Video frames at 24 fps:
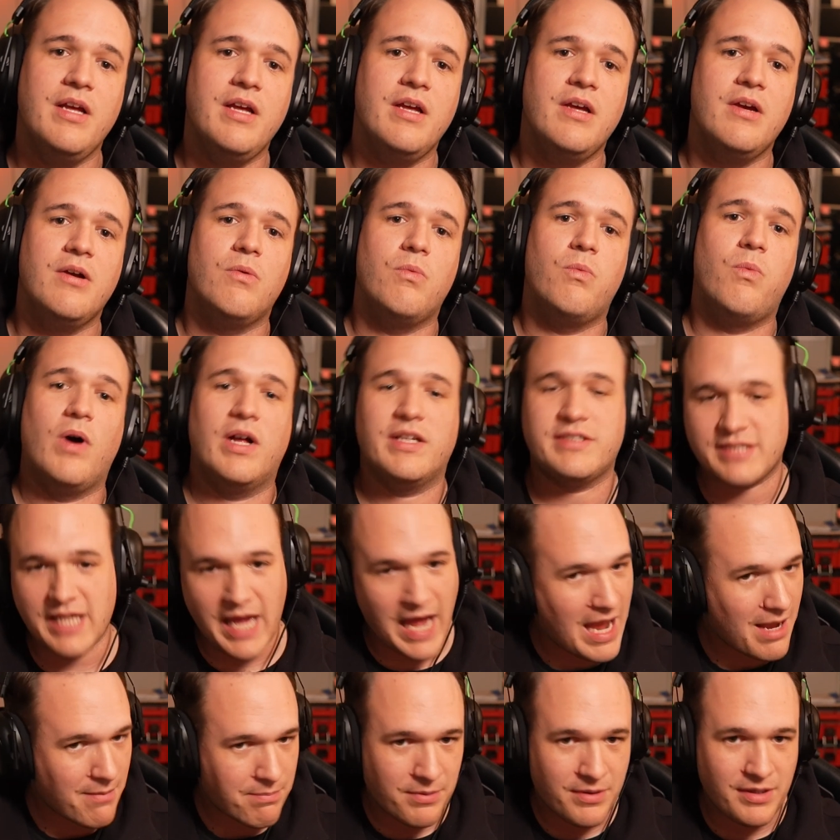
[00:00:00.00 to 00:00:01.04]
what's
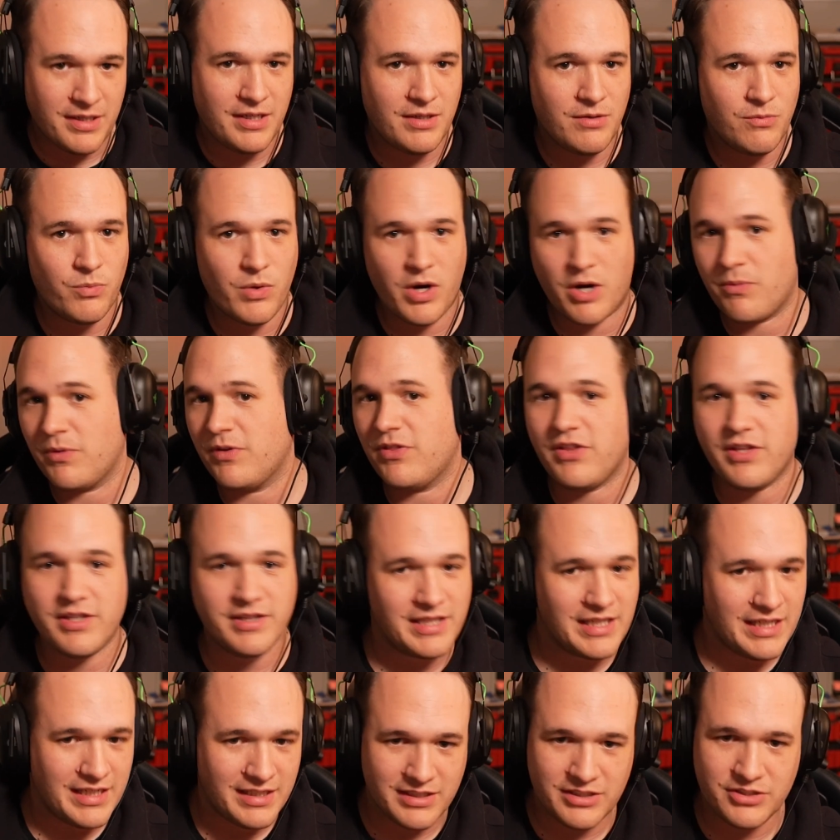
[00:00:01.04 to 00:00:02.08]
happening, where we think
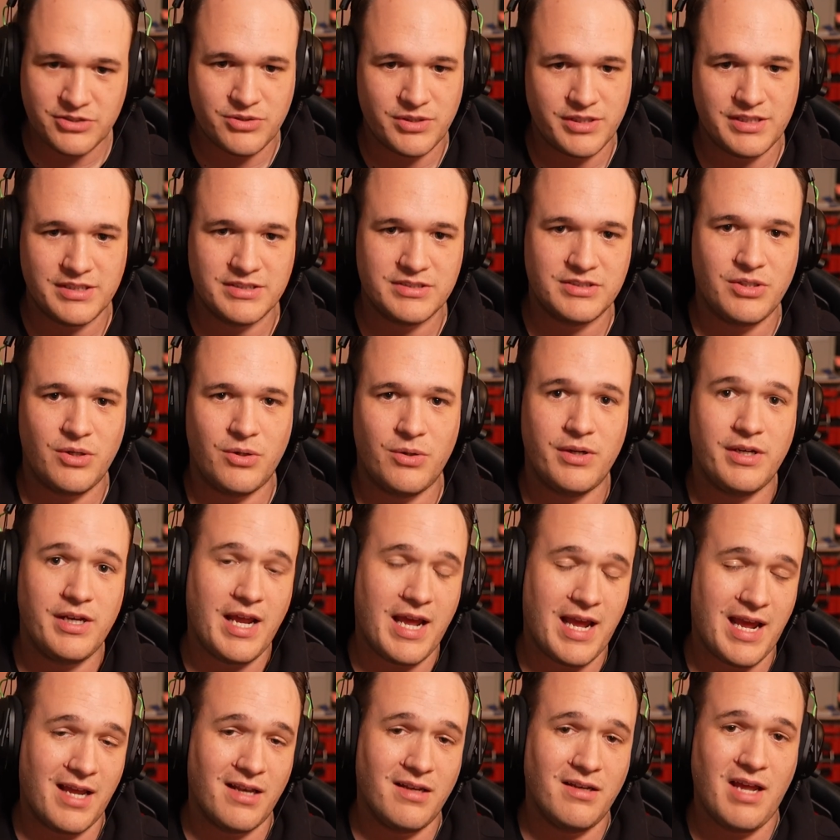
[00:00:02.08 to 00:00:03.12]
the industry is going,
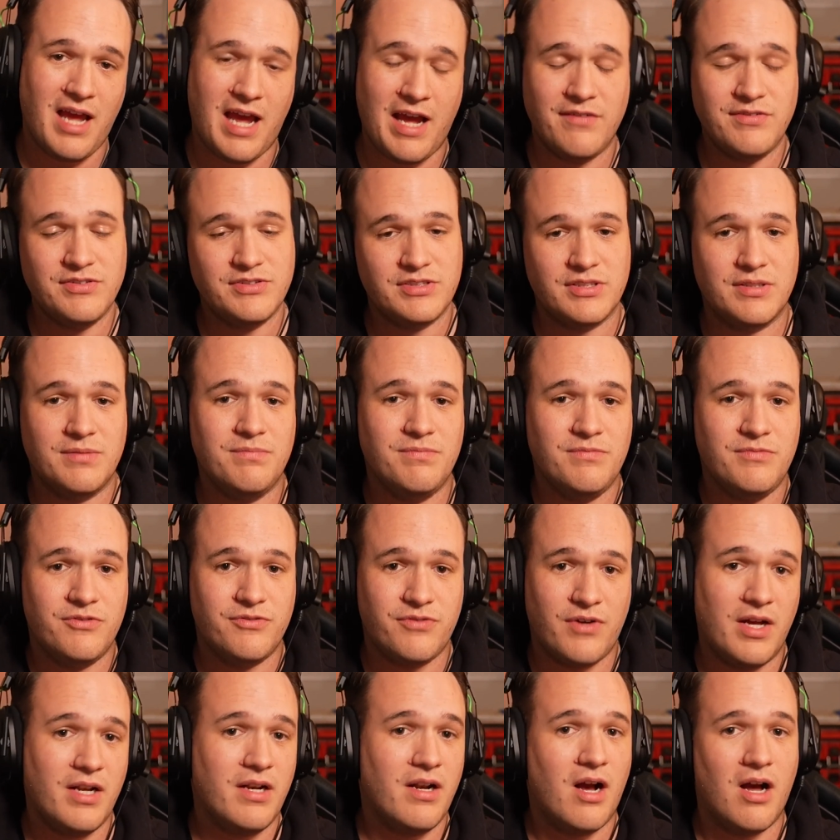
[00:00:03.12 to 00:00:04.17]
and have some
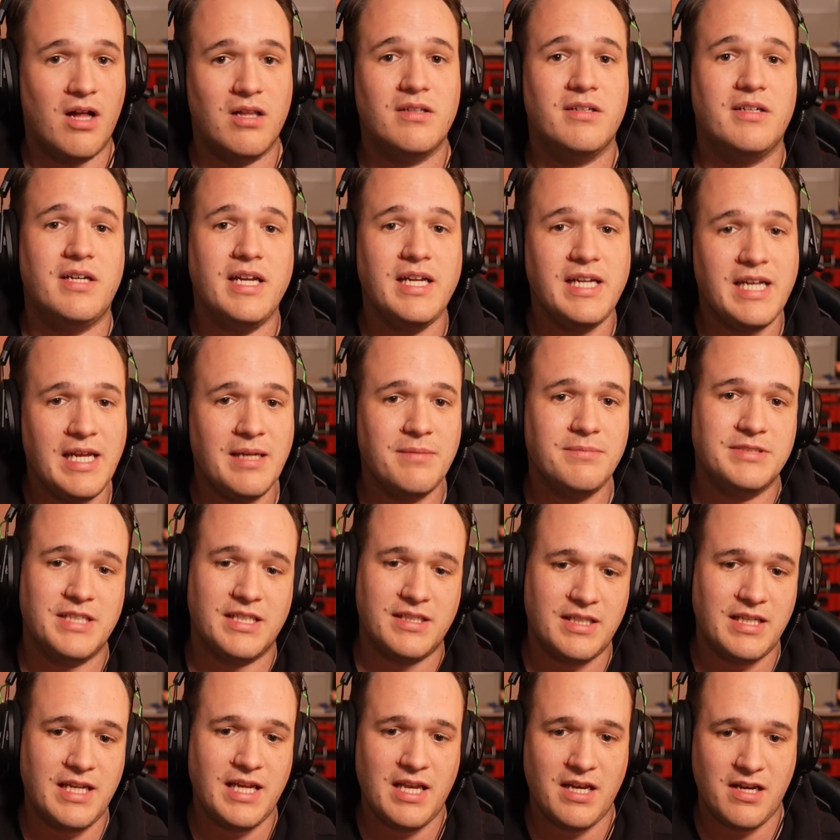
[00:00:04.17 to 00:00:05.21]
fun holiday games at
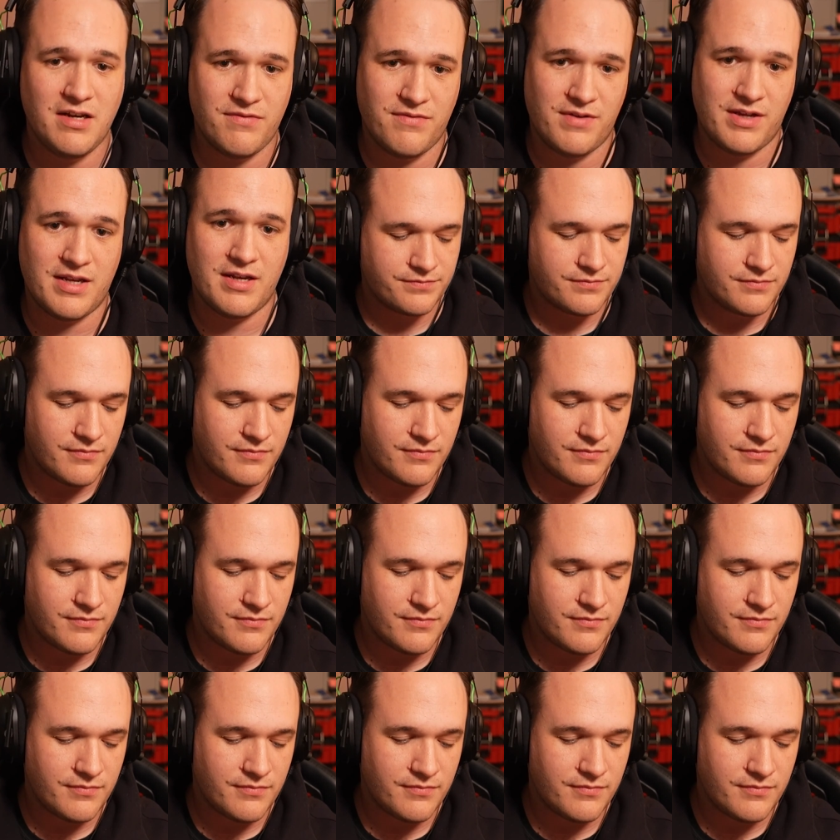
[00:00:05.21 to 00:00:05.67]
the end of it.